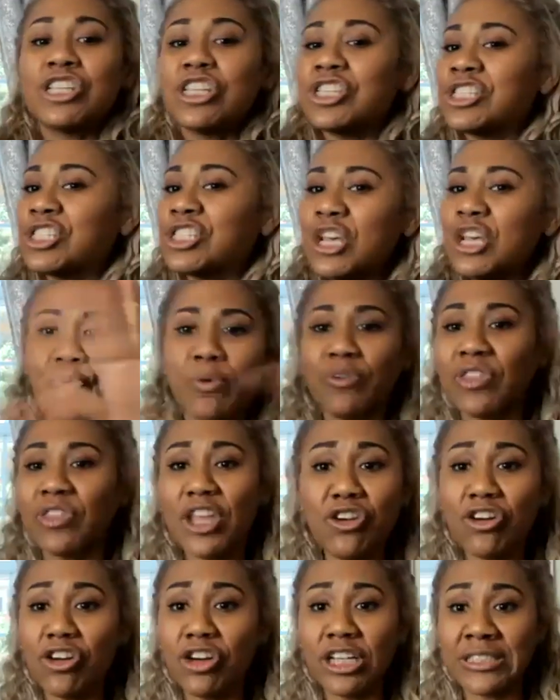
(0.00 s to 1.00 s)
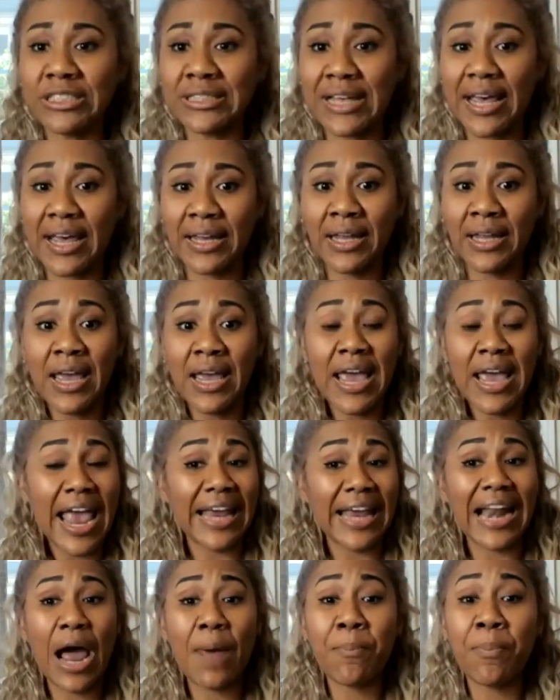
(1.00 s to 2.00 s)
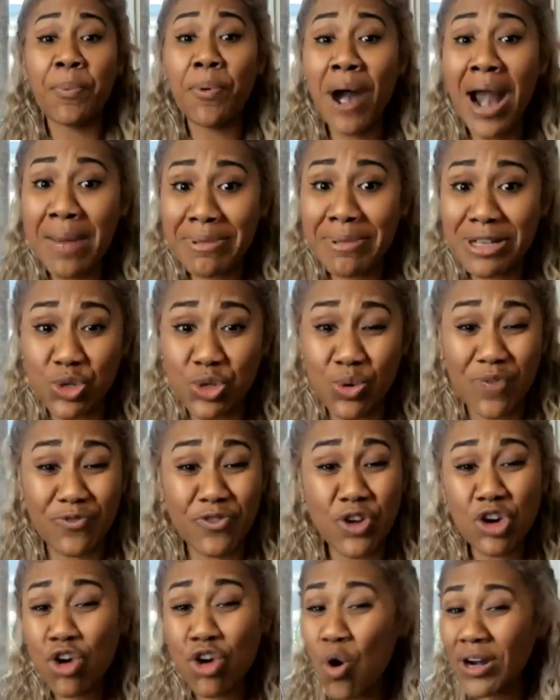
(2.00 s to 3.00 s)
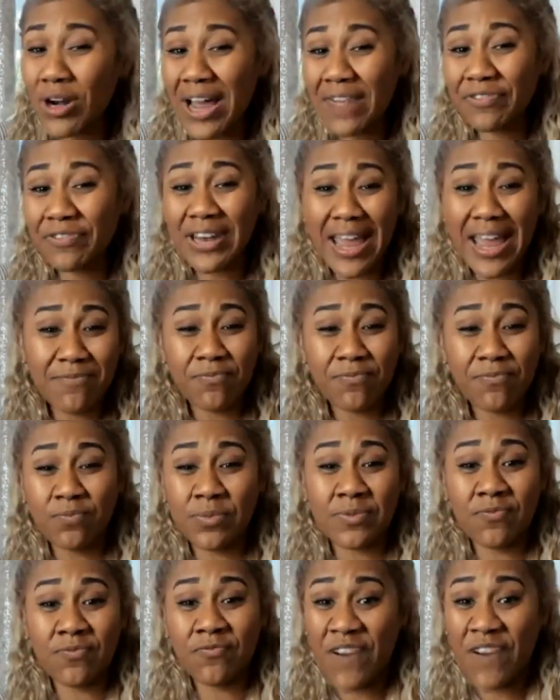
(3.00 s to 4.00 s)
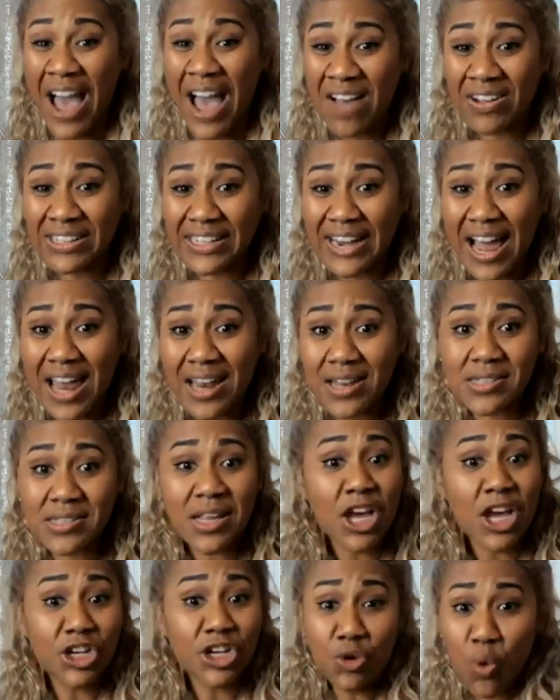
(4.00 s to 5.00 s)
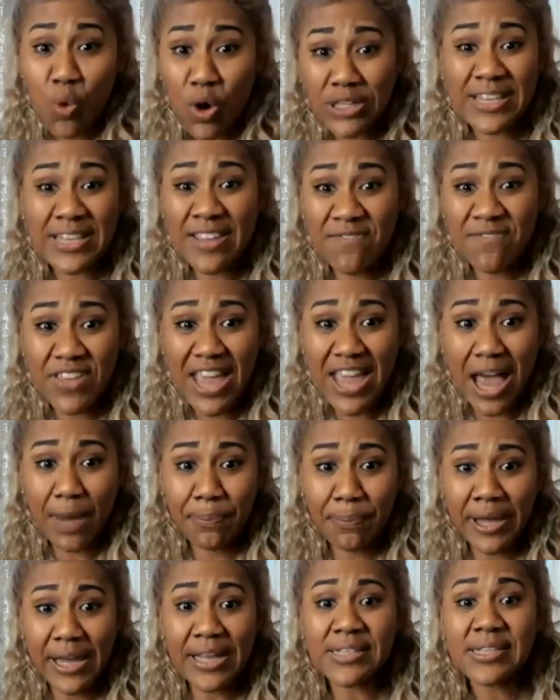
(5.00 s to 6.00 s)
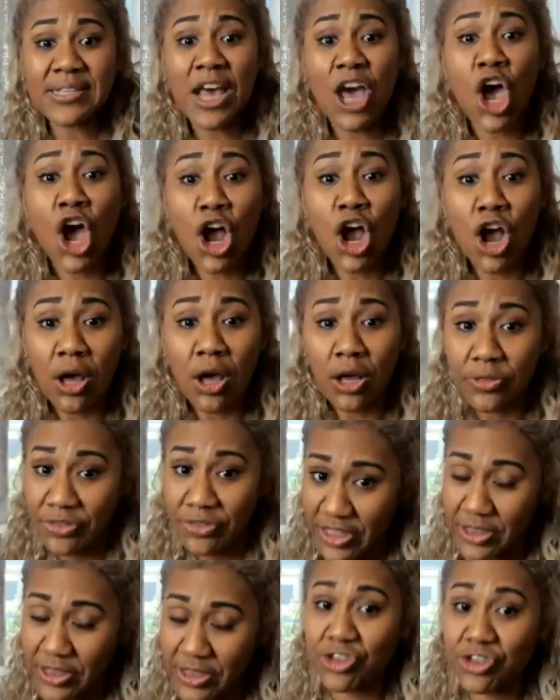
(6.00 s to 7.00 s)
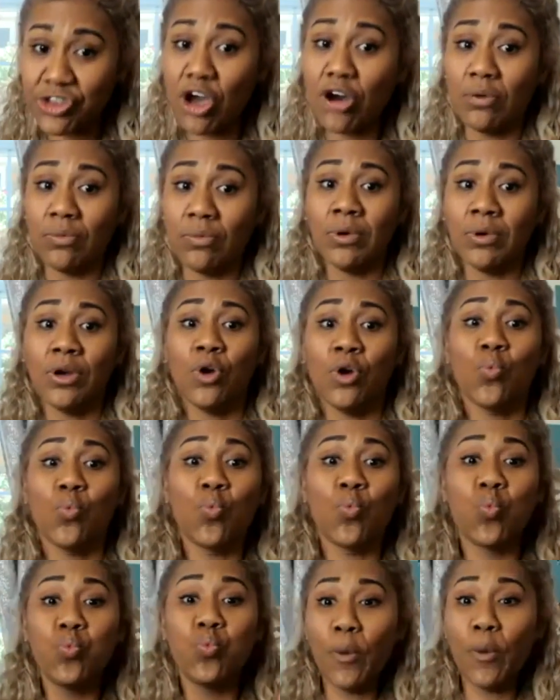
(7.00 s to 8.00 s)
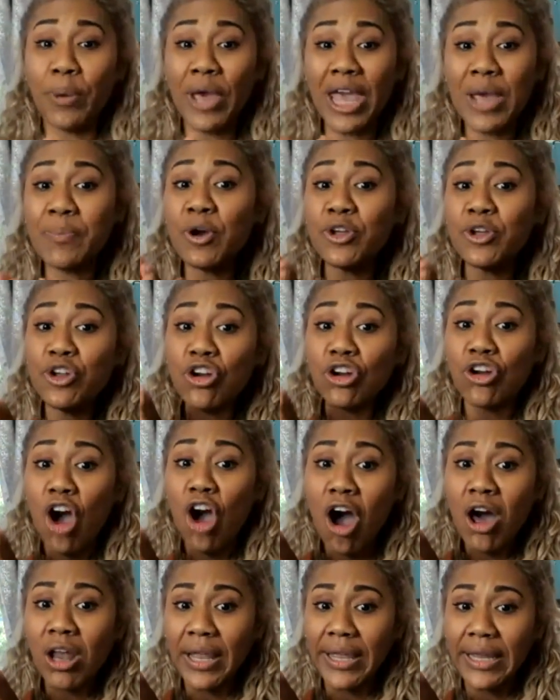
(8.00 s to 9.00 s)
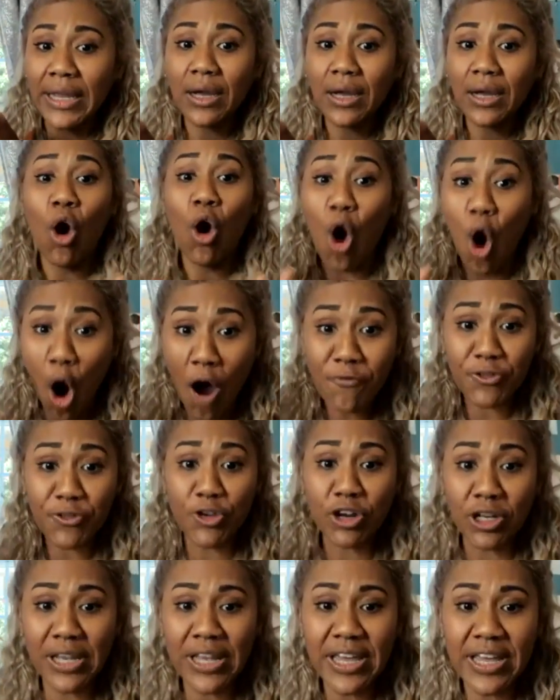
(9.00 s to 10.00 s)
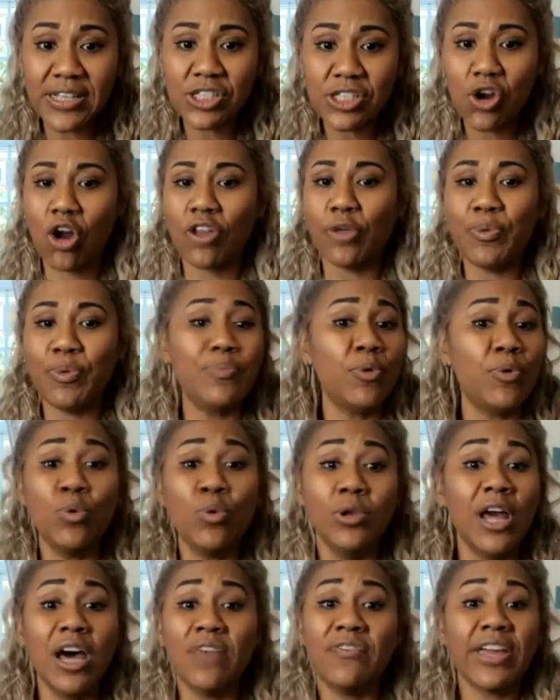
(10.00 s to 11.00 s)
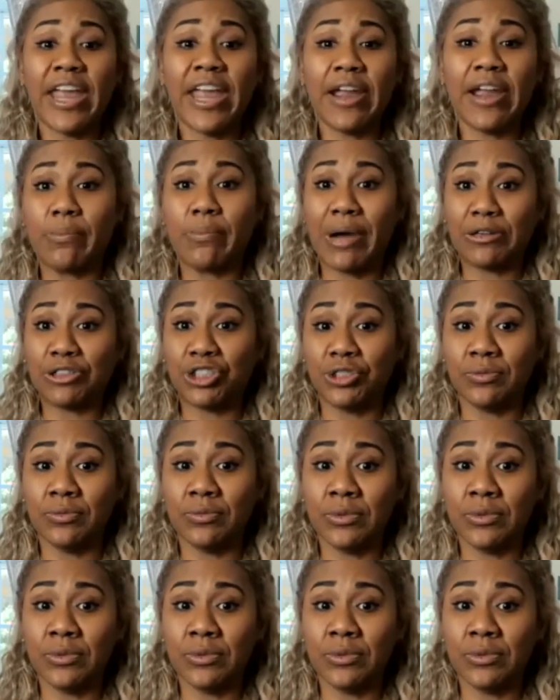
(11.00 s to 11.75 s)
simple thing you're going to say. And I promise you, if you're going after that $500, you want 10 VIPs. So the people you're calling off your list are the people who love and care about you.